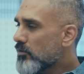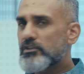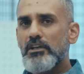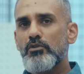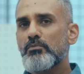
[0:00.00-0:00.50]

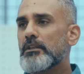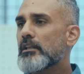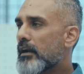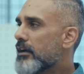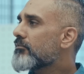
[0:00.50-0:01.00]
which are to me
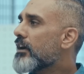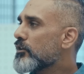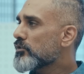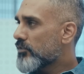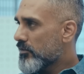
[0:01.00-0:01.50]
the right
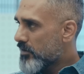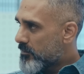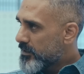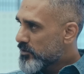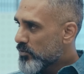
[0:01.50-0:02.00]
values for a
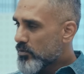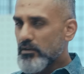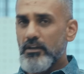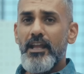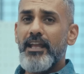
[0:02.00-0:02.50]
family
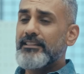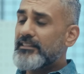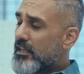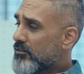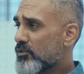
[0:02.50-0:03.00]
scooter.
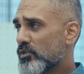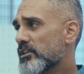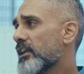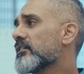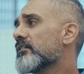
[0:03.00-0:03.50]
Then of course
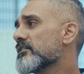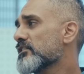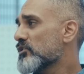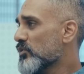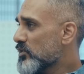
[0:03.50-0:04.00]
Ather does
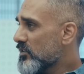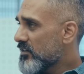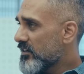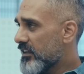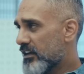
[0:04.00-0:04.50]
its
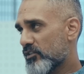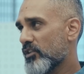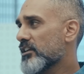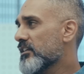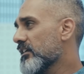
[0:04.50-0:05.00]
usual
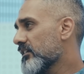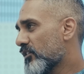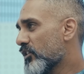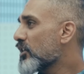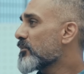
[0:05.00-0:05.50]
electronically
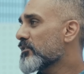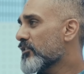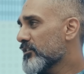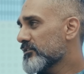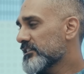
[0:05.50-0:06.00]
on top of
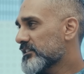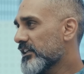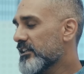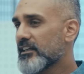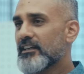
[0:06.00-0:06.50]
all of this,
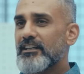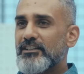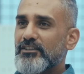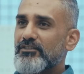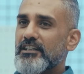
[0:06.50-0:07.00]
right?
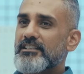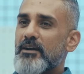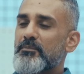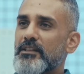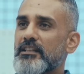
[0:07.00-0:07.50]
So for
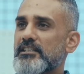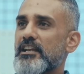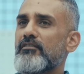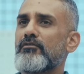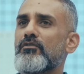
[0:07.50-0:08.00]
example, they
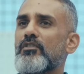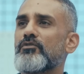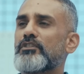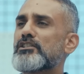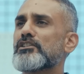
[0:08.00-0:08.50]
said
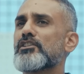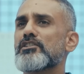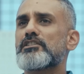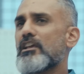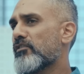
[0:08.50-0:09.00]
this is the
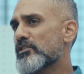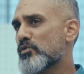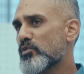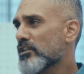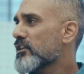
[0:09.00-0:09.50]
safest
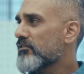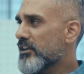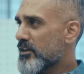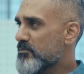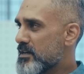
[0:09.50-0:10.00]
scooter that we
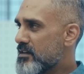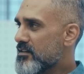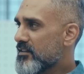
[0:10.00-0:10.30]
can build,